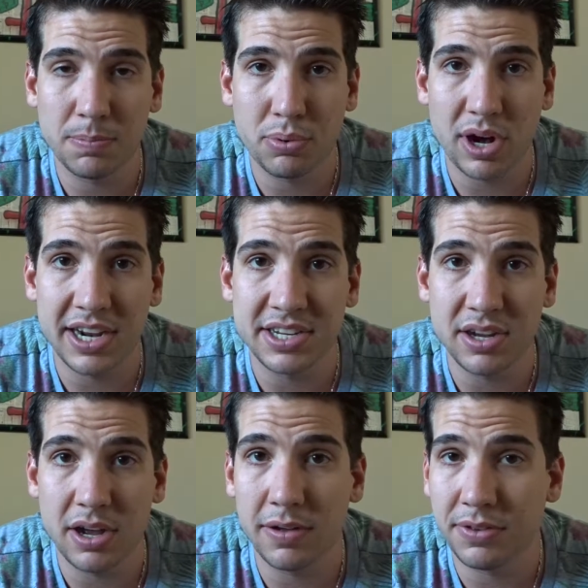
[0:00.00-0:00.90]
price
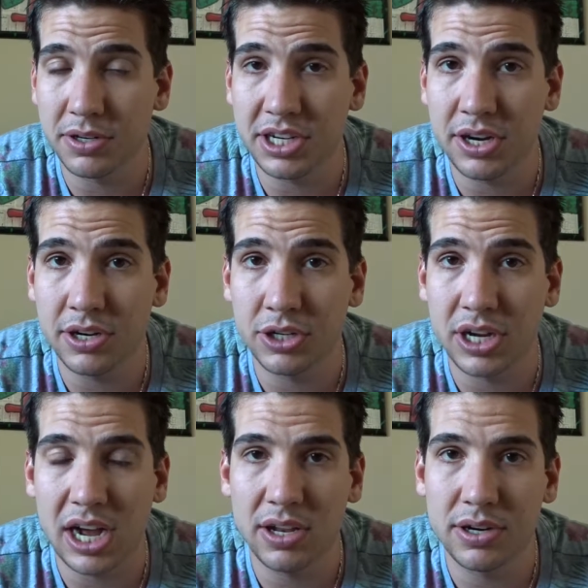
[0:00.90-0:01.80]
of
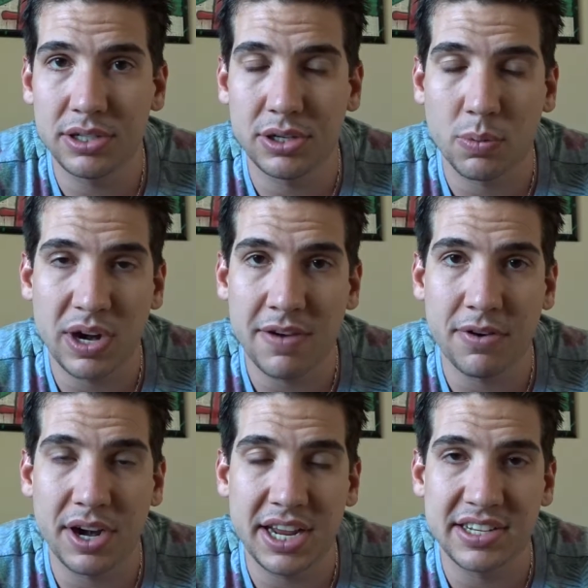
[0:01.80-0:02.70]
$1,300 or
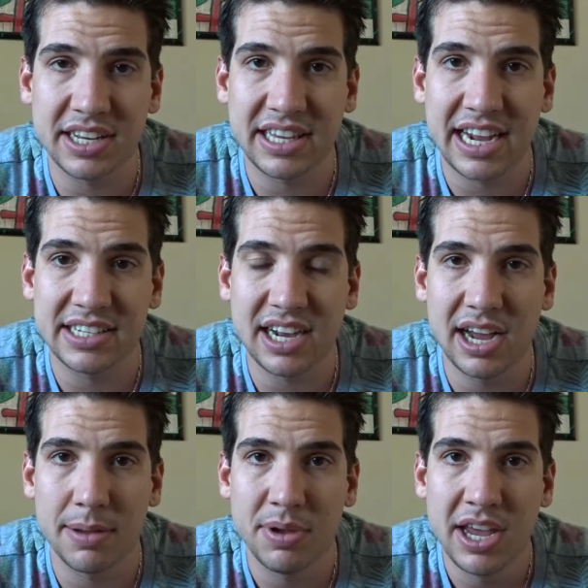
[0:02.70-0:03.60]
whatever it is at that
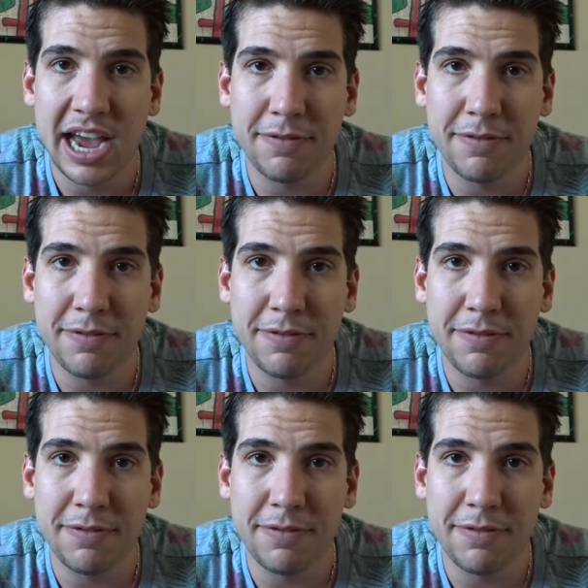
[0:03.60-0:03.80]
time,